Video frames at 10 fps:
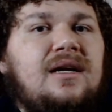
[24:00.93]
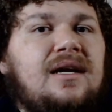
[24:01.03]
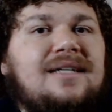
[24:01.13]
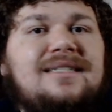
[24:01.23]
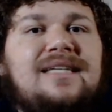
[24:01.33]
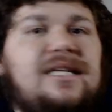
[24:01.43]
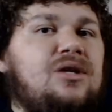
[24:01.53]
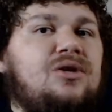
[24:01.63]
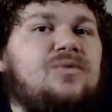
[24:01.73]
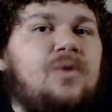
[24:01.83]

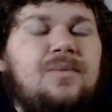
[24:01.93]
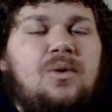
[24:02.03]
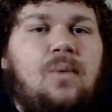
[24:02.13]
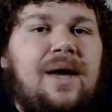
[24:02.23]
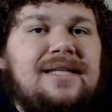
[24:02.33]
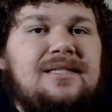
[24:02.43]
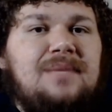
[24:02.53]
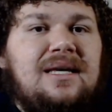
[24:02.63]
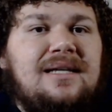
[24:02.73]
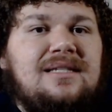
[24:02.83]
continue to roam the waste
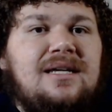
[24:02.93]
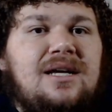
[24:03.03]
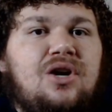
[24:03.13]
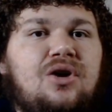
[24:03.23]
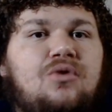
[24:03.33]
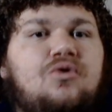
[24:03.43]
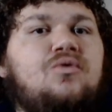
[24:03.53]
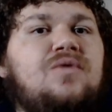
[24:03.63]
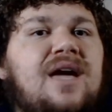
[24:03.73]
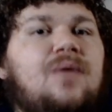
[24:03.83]
because
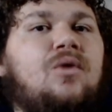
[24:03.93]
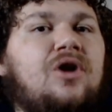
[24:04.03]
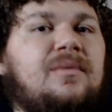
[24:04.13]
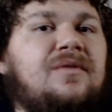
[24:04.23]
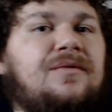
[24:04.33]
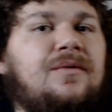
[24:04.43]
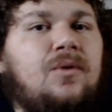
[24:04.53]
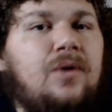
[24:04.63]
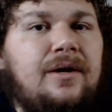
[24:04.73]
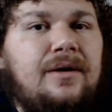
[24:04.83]
who they were before.